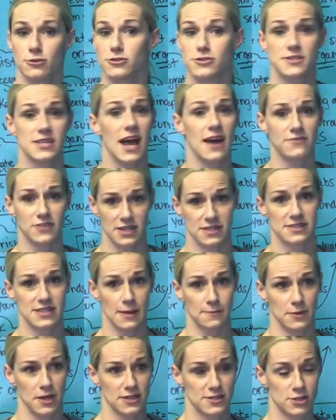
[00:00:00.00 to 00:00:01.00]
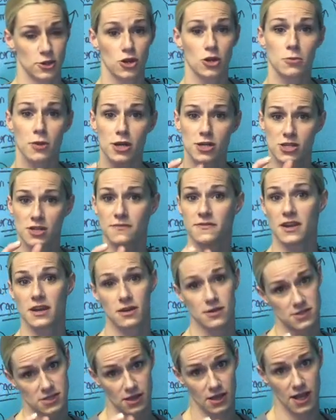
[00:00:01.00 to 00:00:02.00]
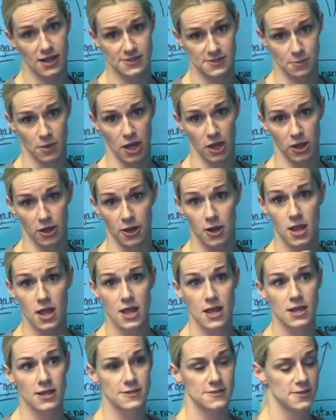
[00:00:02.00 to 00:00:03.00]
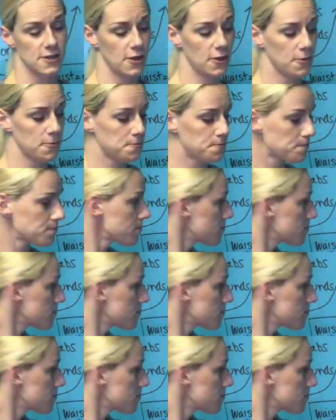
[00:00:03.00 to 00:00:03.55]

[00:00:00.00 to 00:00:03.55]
You just have to accept it. So your margin of error is a lot smaller. So